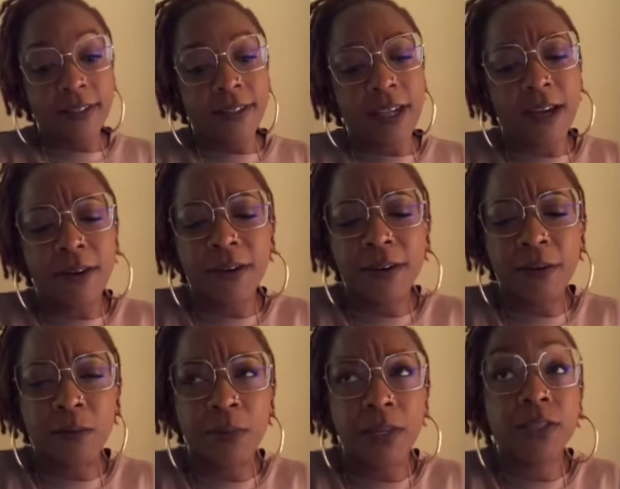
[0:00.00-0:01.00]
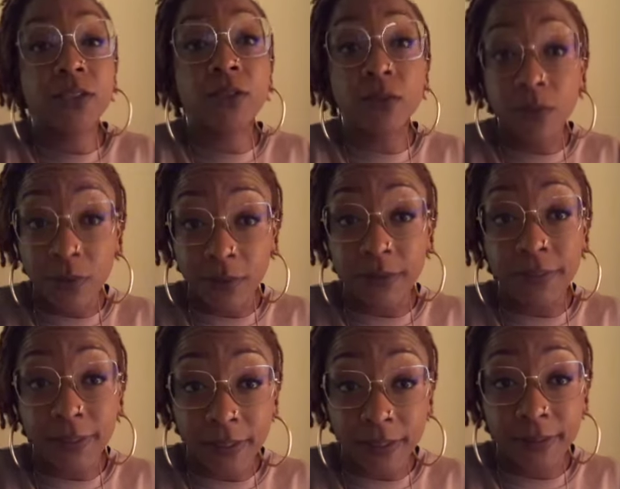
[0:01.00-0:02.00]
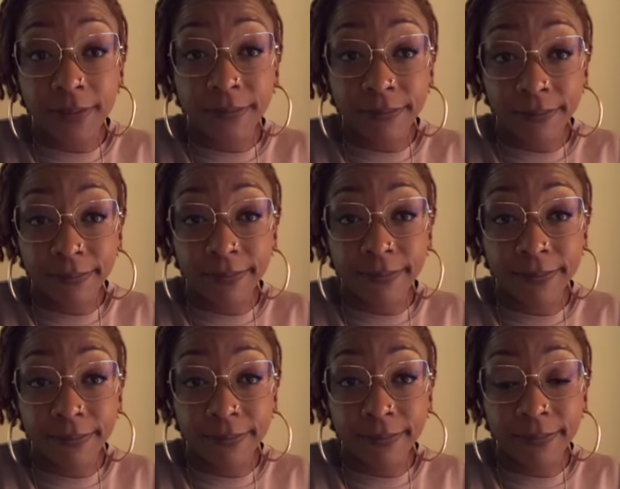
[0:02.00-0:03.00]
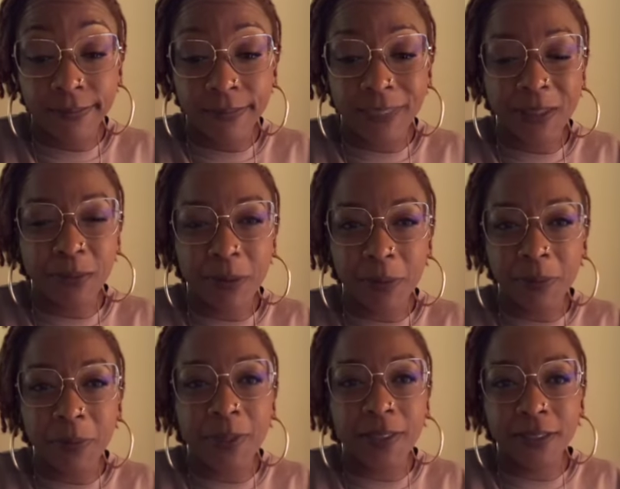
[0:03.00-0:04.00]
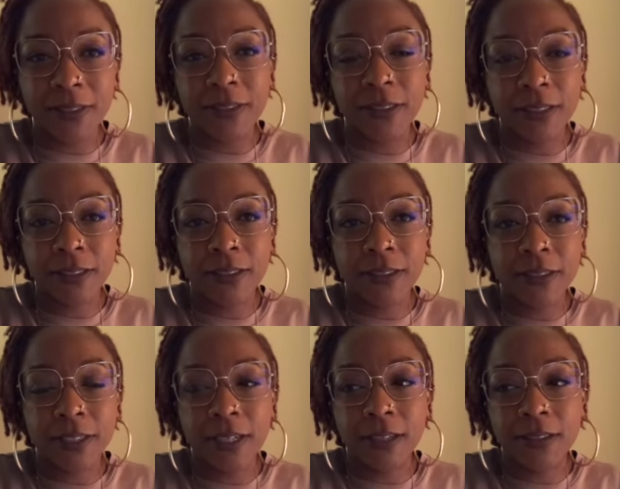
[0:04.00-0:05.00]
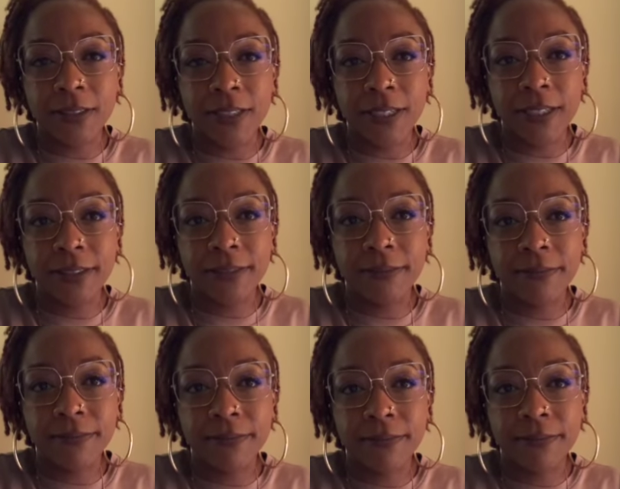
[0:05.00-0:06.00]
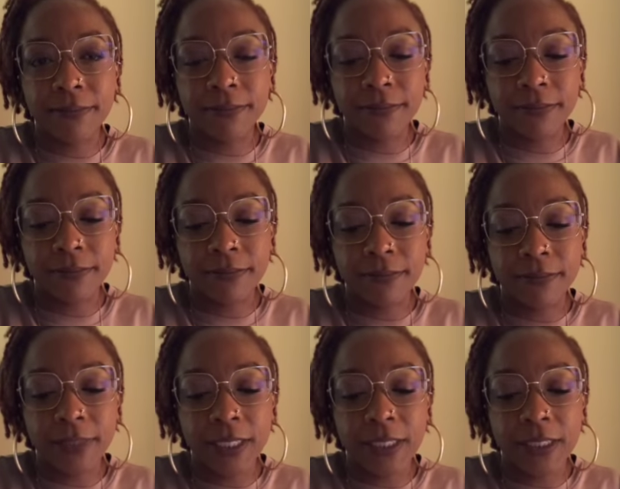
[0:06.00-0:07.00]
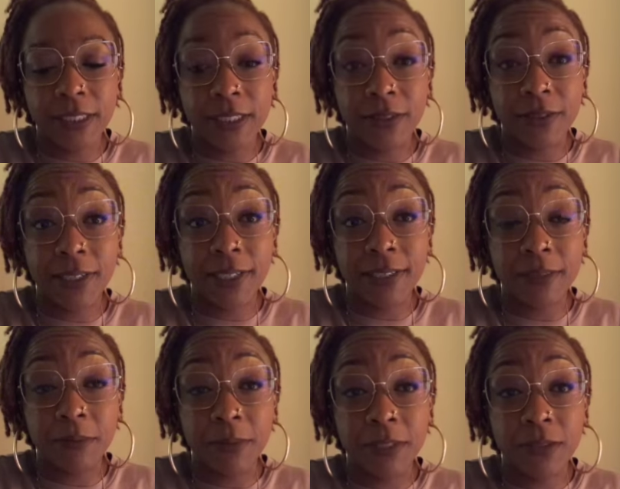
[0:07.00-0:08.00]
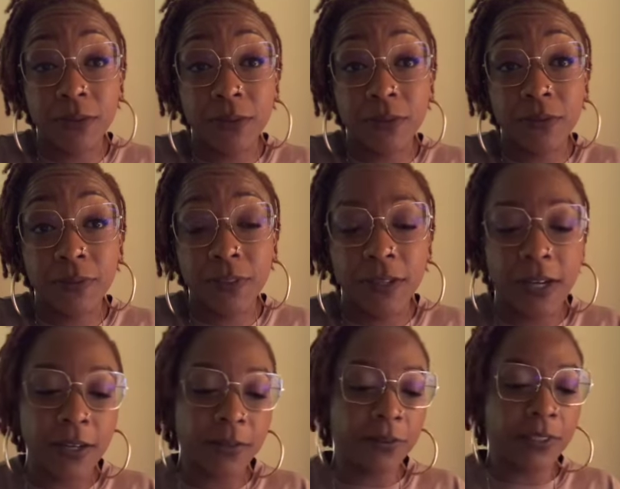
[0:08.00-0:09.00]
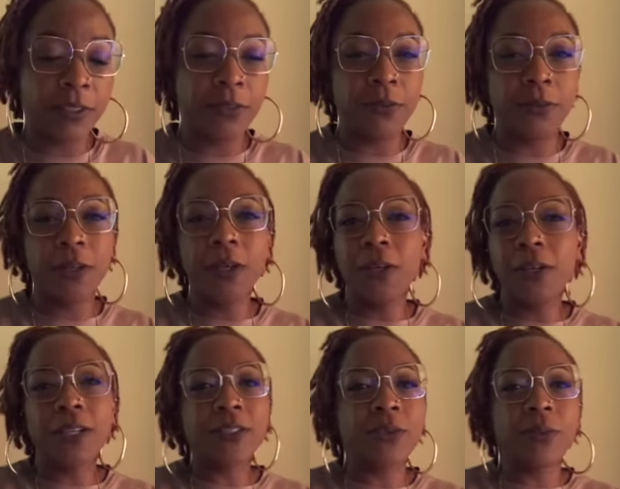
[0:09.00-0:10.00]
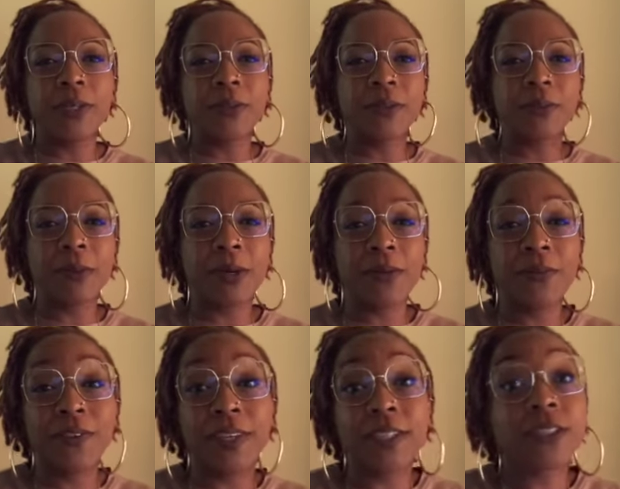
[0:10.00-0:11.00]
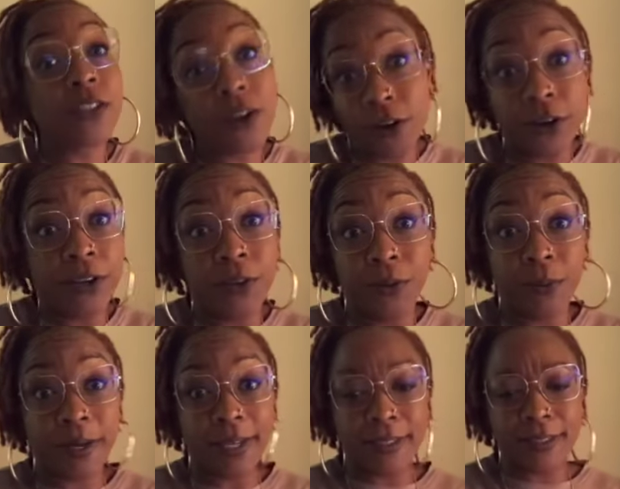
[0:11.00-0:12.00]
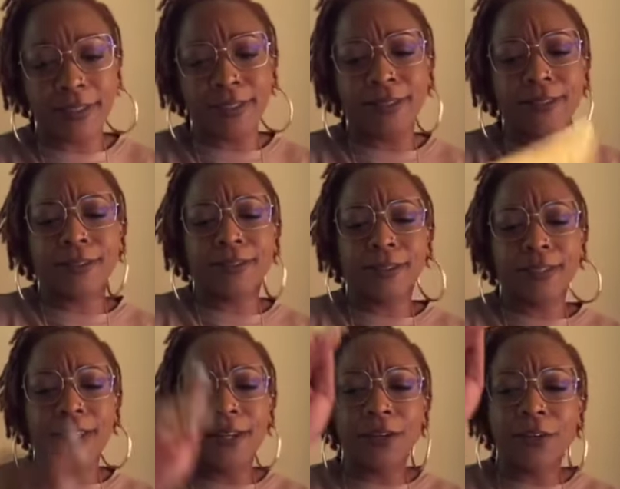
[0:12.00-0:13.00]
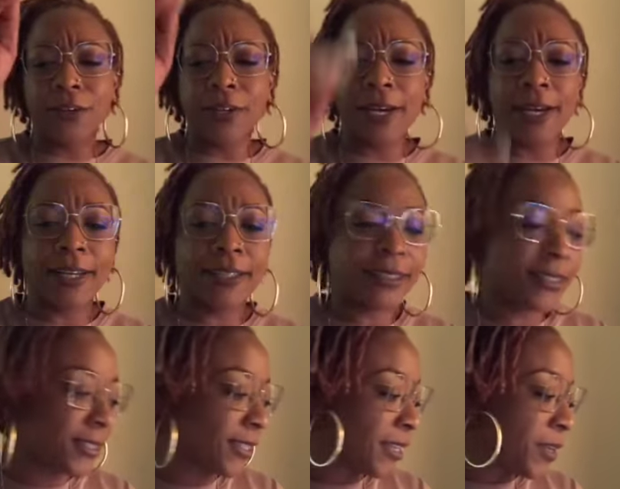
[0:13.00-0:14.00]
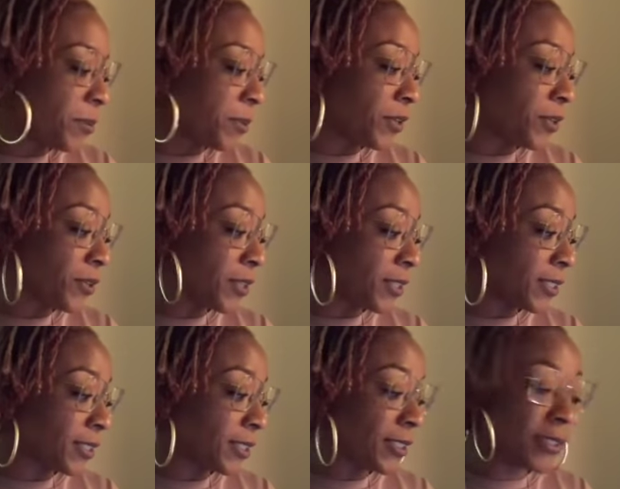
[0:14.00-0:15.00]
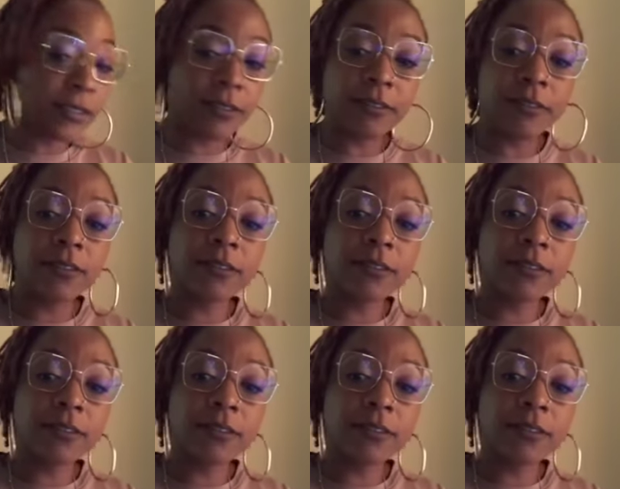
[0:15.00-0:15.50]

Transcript: I heard big shoes to fill. That's probably why they're they're scared to say it, because they know they got some big shoes to fill. I don't think you, because you ain't no small fish, are you, Pisces? No, you're not. But you're their decision.